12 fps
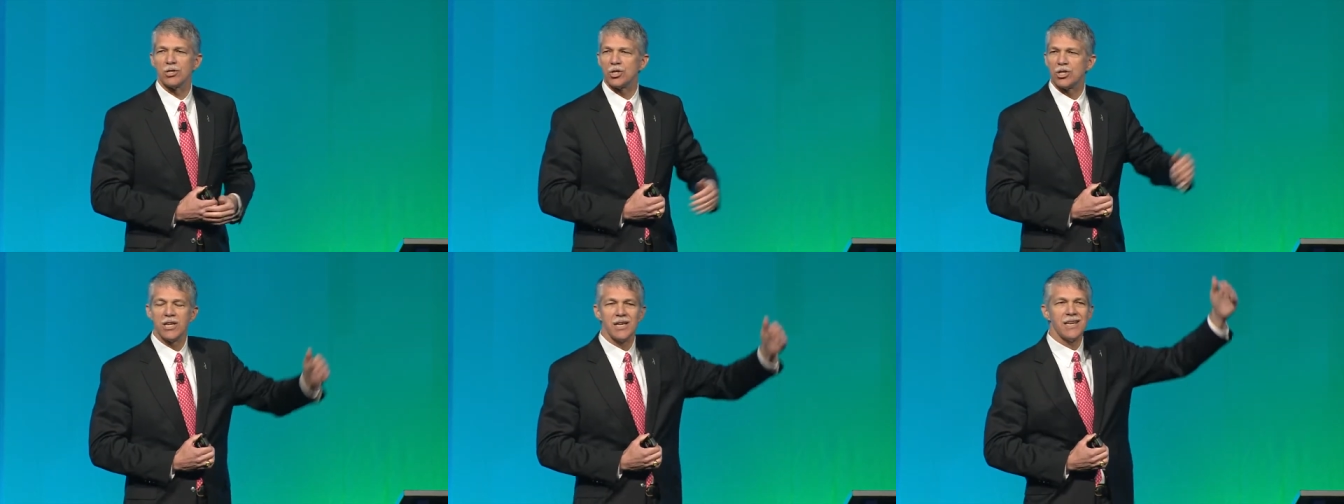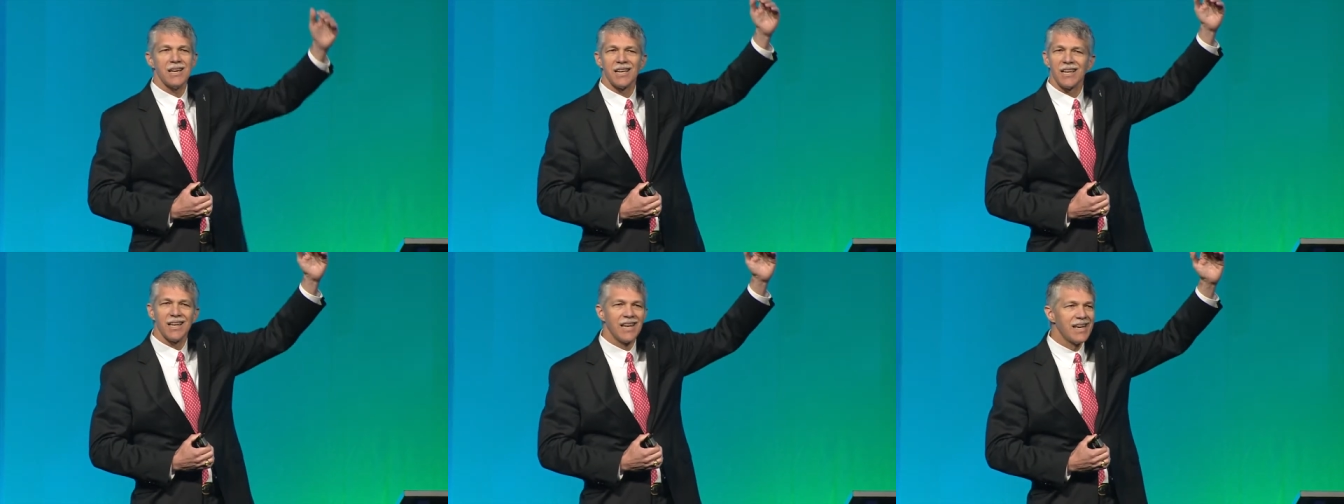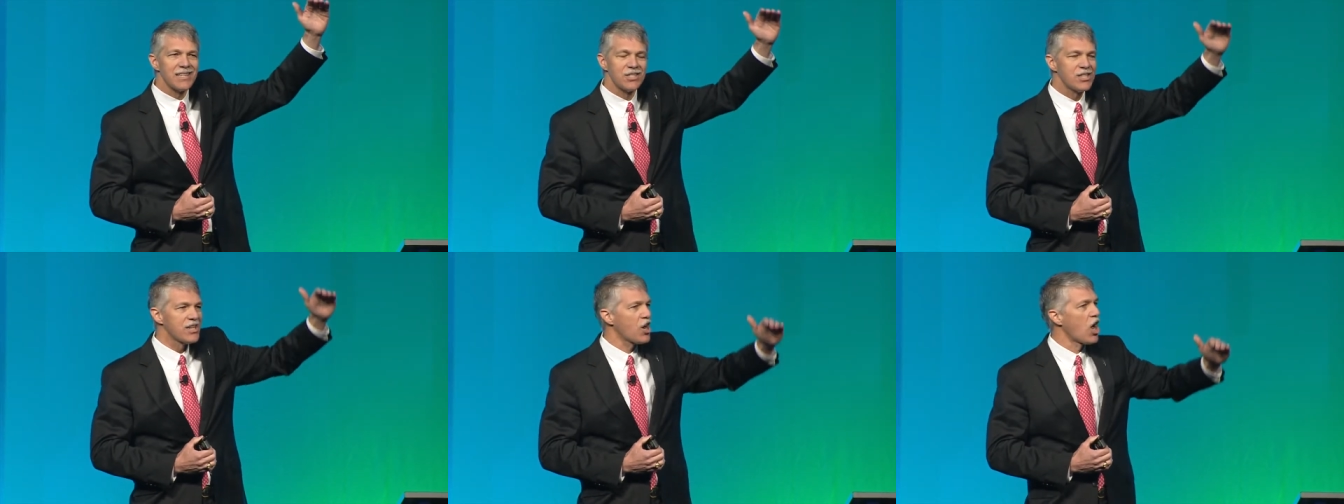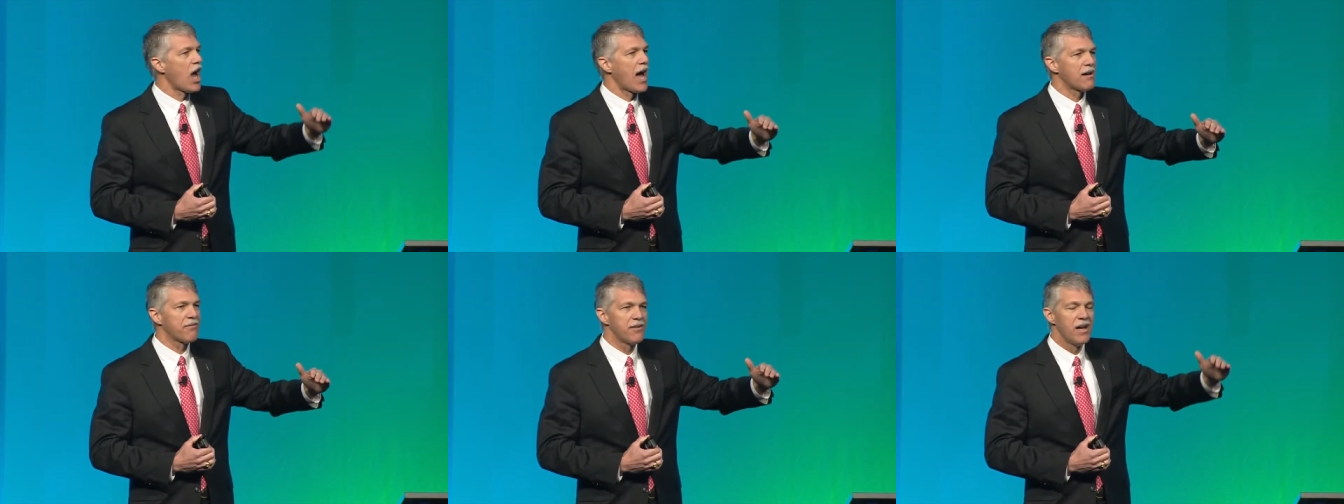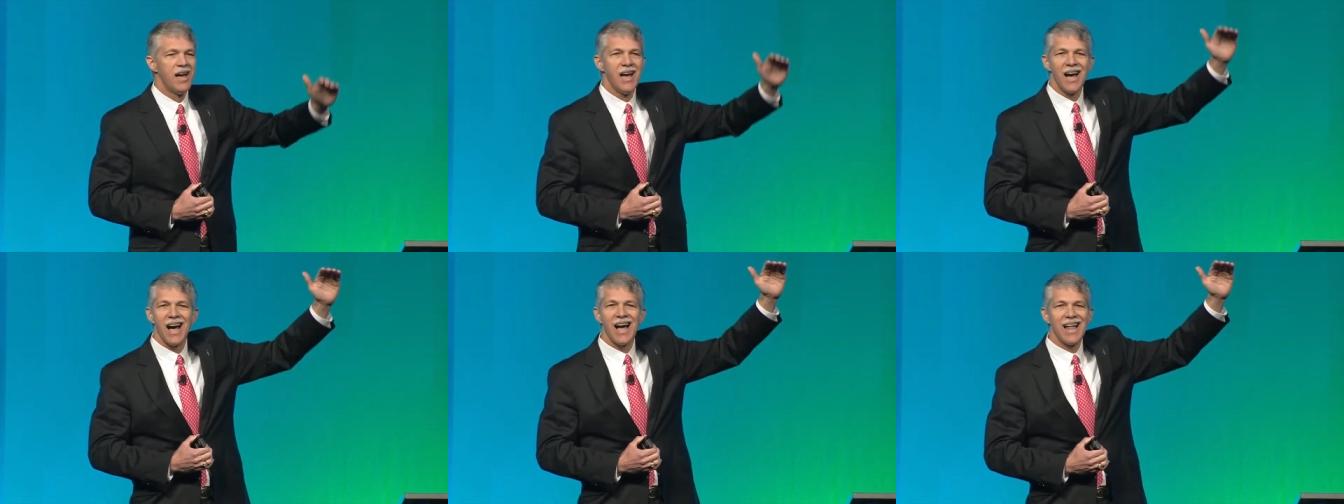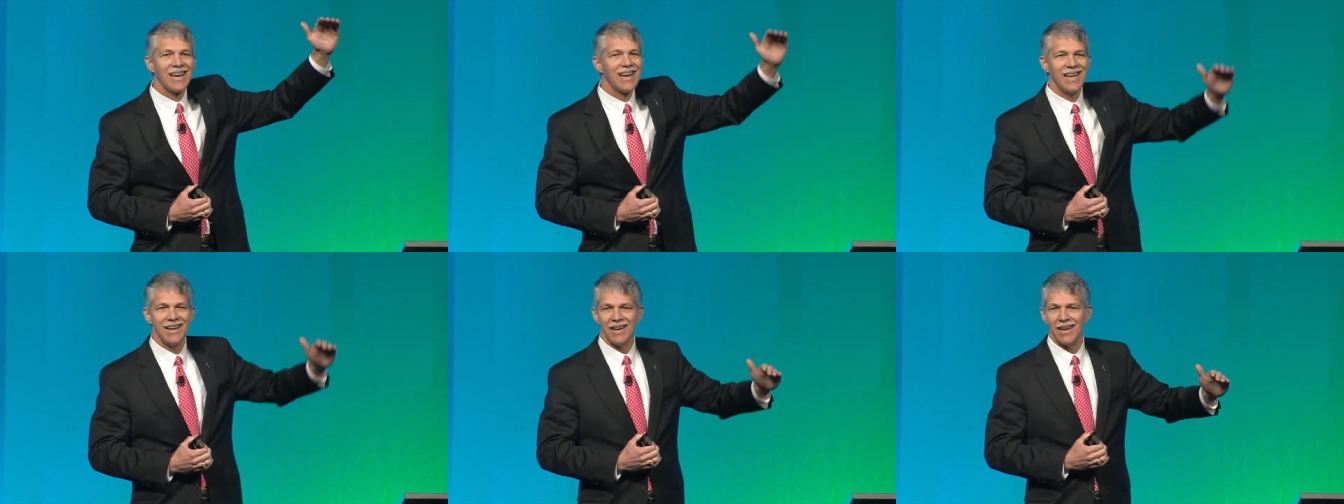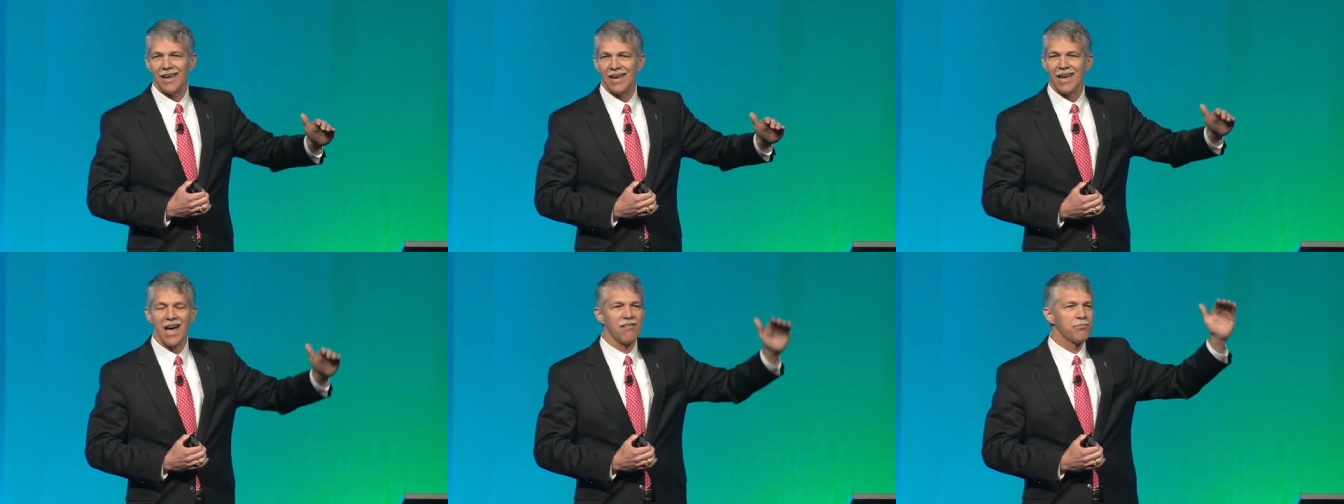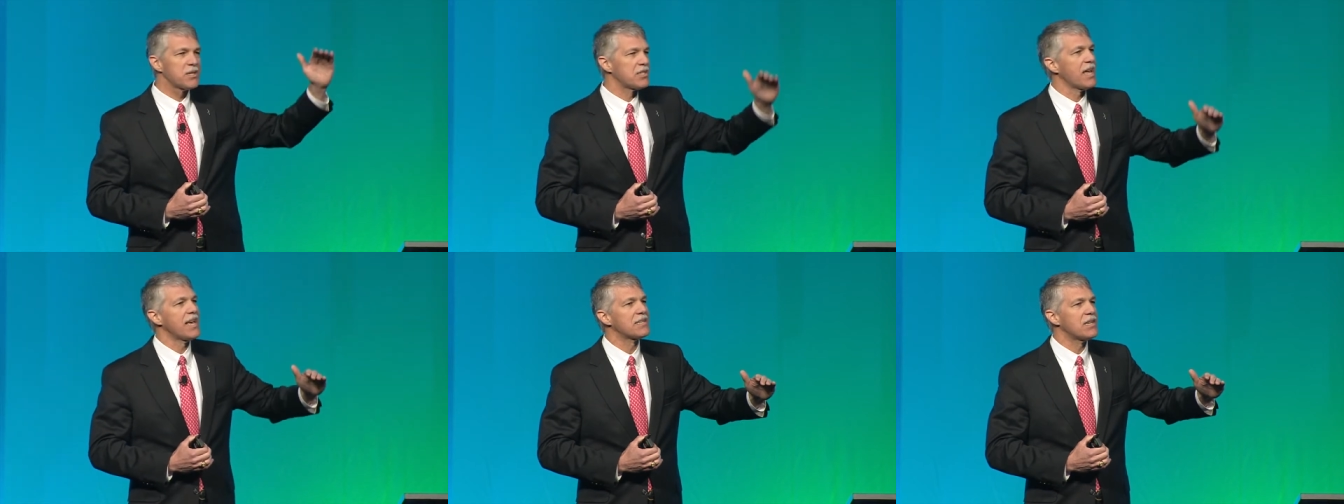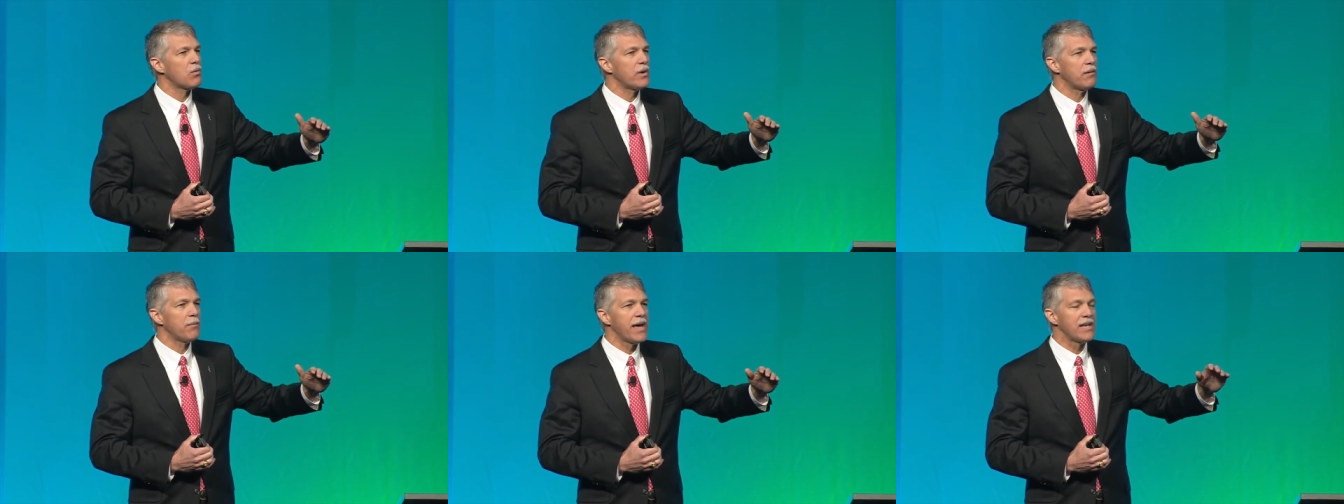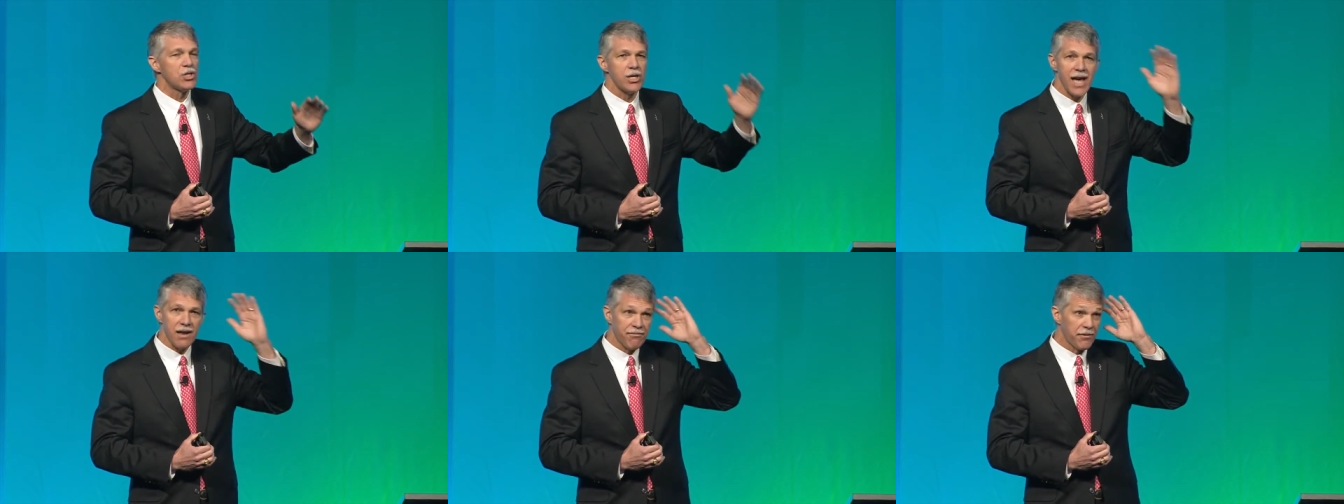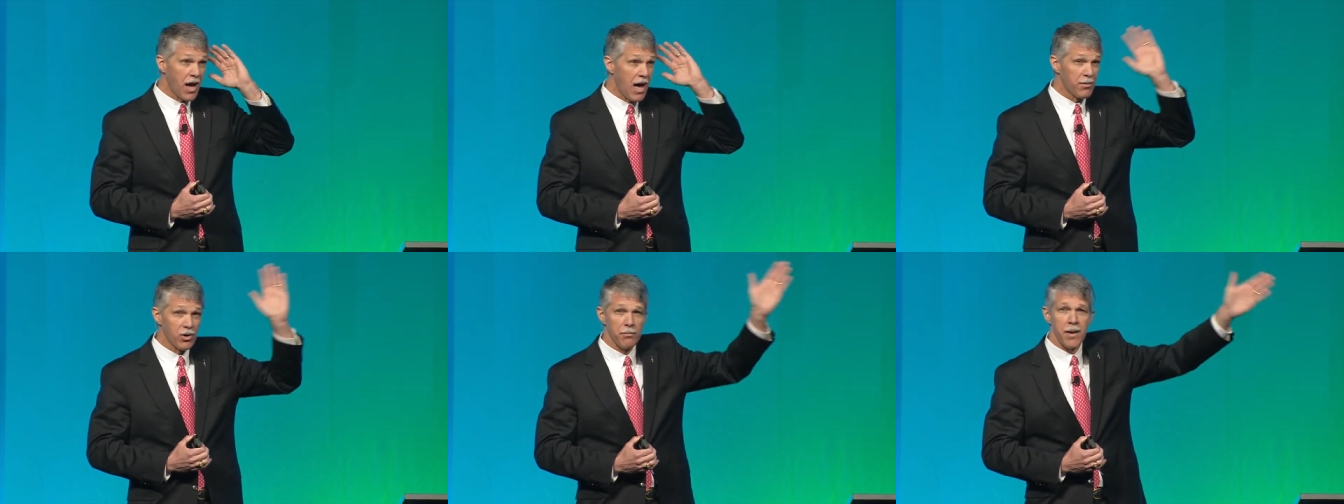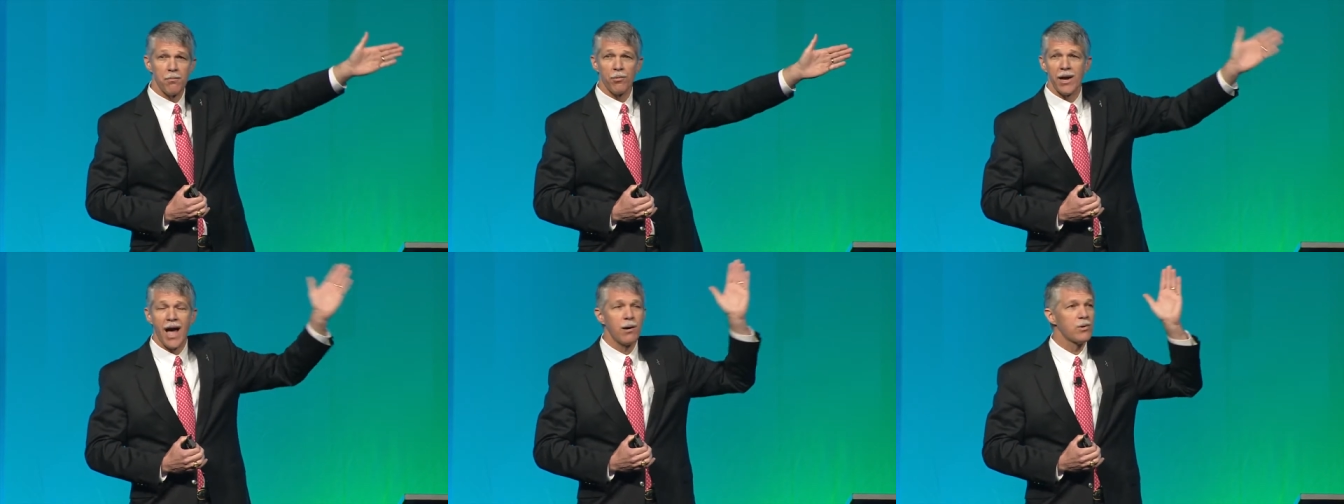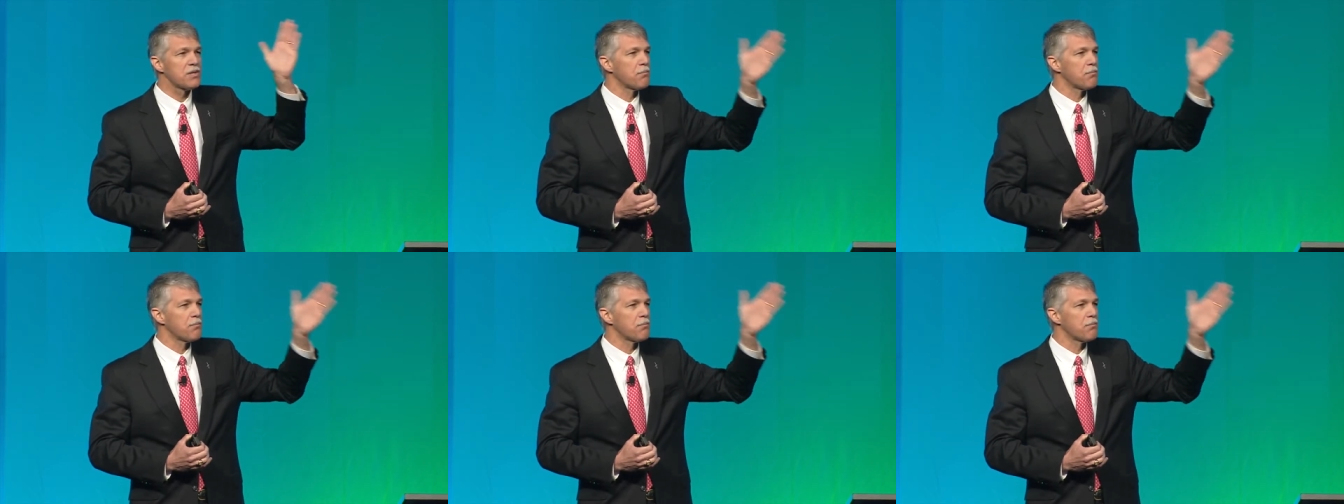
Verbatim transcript: She listed off a litany of mistakes that we'd made. She had phenomenal memory. I was